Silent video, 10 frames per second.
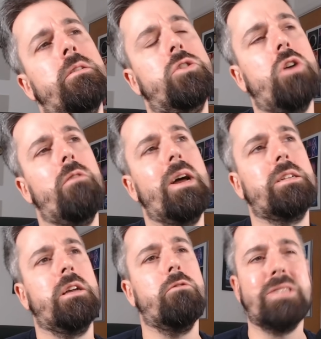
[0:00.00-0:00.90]

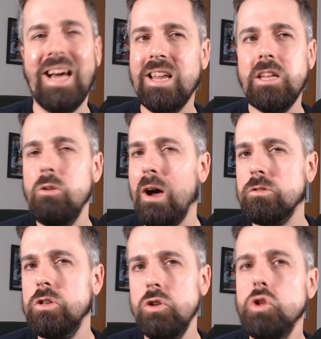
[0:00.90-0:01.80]
directing or telling you how
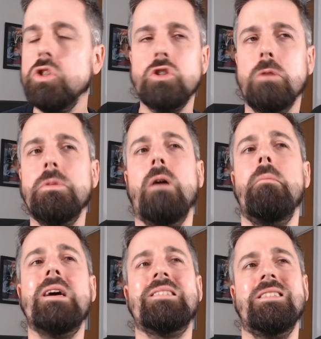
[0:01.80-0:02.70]
to use the top-down
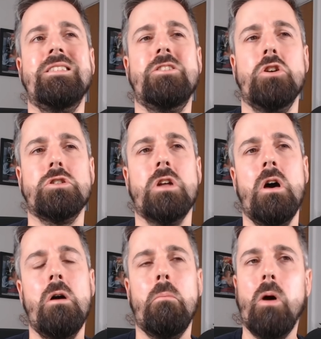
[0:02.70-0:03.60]
mix. This is just
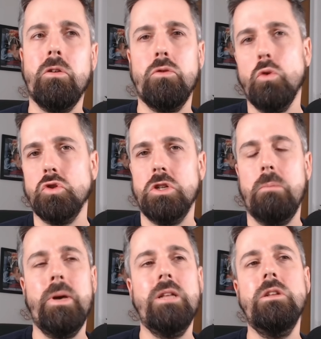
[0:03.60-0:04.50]
my thoughts and
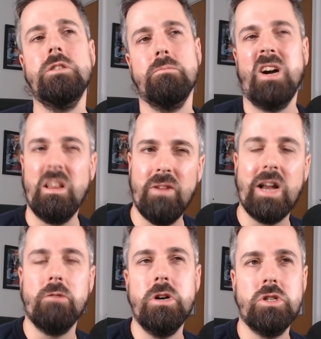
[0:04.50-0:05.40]
opinions and my
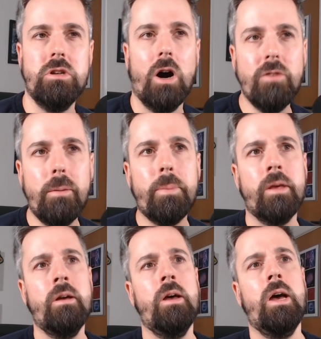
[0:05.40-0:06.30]
evaluation of it.
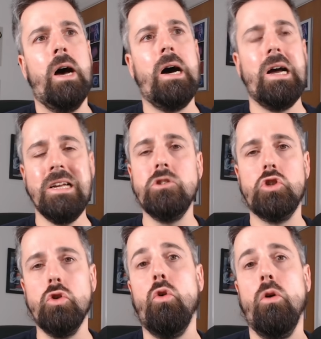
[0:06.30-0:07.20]
In
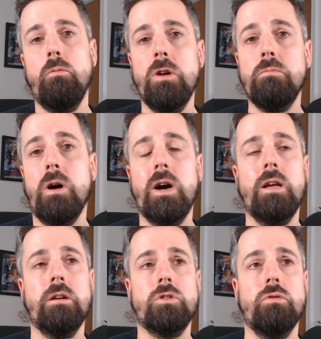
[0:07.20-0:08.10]
short, with
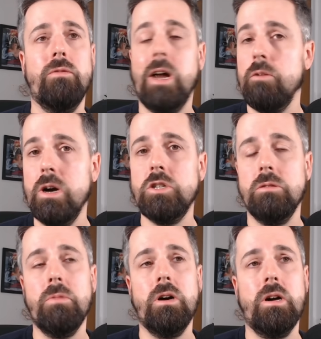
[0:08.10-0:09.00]
my sort of
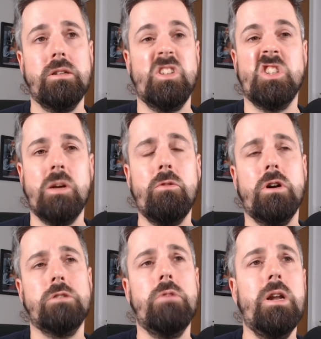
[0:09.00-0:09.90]
evaluation and to
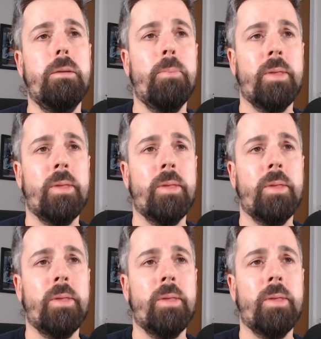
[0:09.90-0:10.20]
summarize, really,